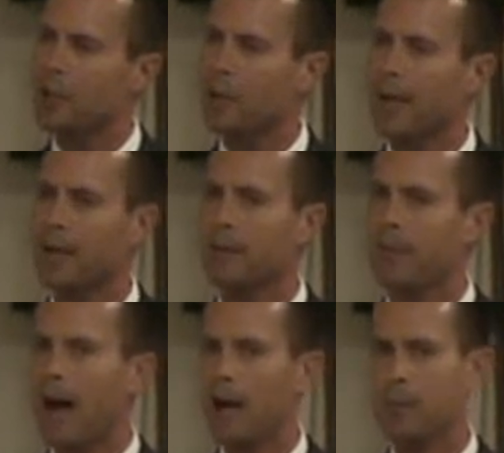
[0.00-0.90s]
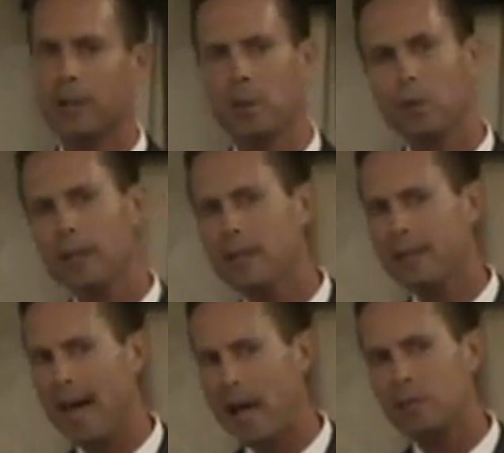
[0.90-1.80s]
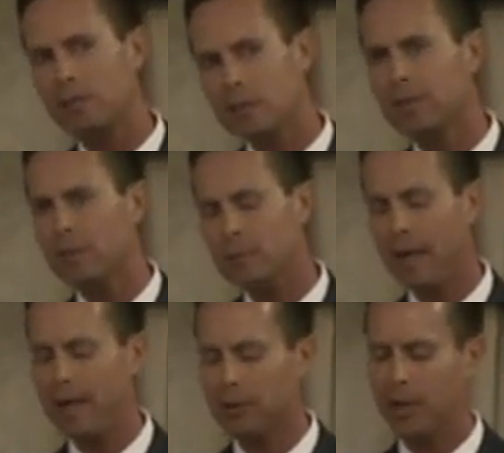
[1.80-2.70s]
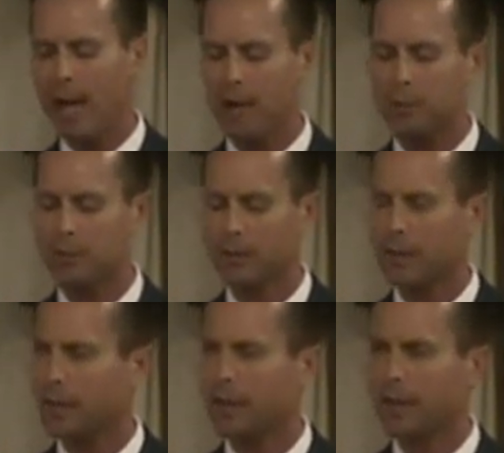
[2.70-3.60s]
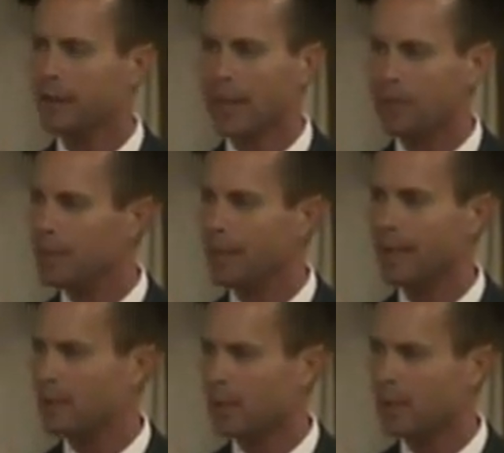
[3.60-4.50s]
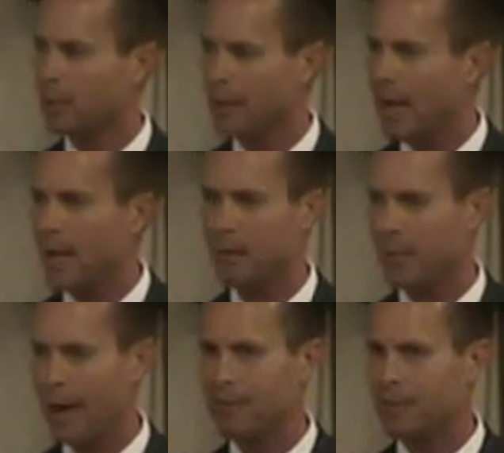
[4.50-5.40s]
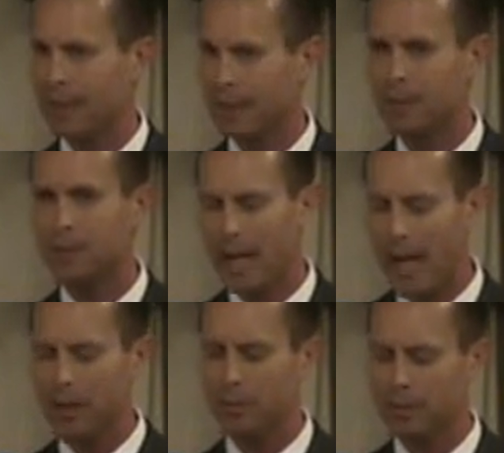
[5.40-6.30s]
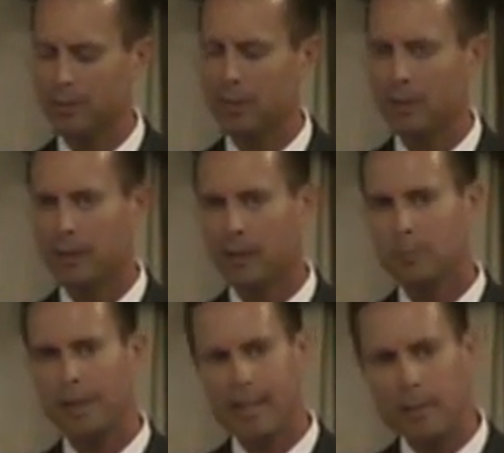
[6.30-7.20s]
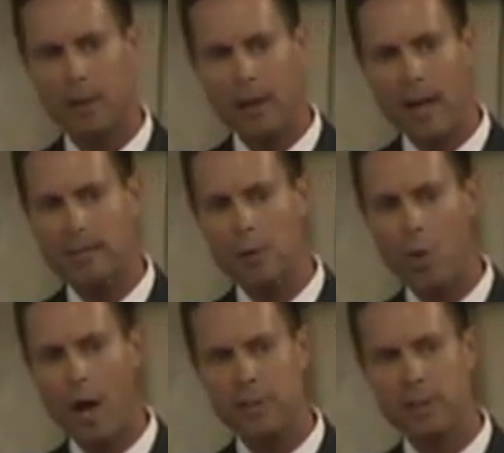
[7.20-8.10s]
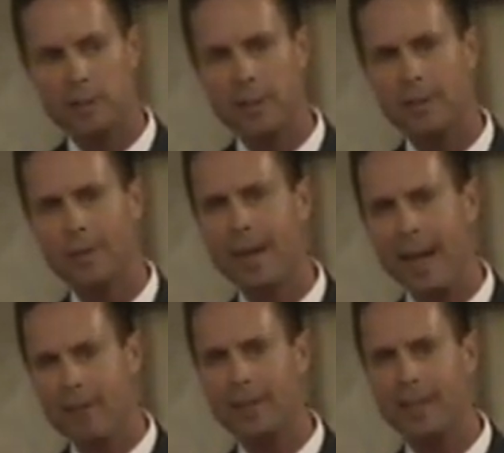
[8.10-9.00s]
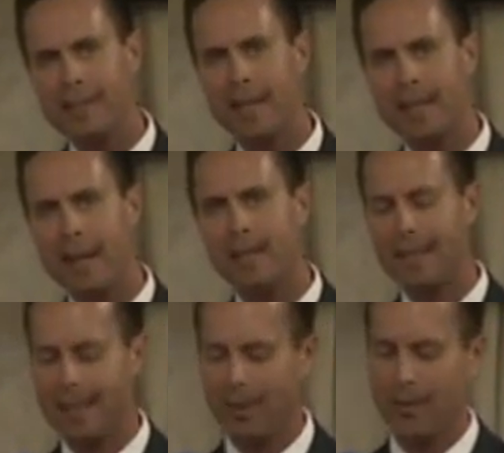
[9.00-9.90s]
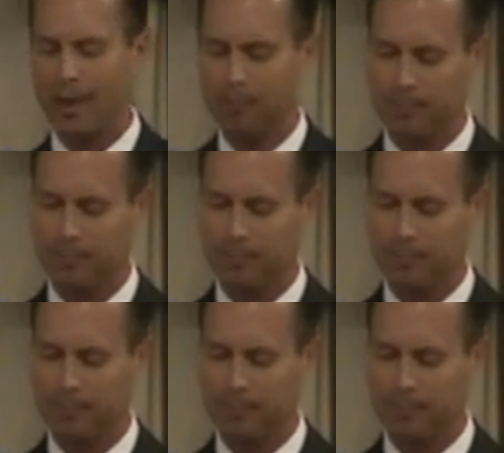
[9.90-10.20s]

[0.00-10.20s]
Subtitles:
create an environment that will lead to thousands of good-paying jobs. Government doesn't create private sector jobs, but Democrats in Washington are doing everything they can to kill them.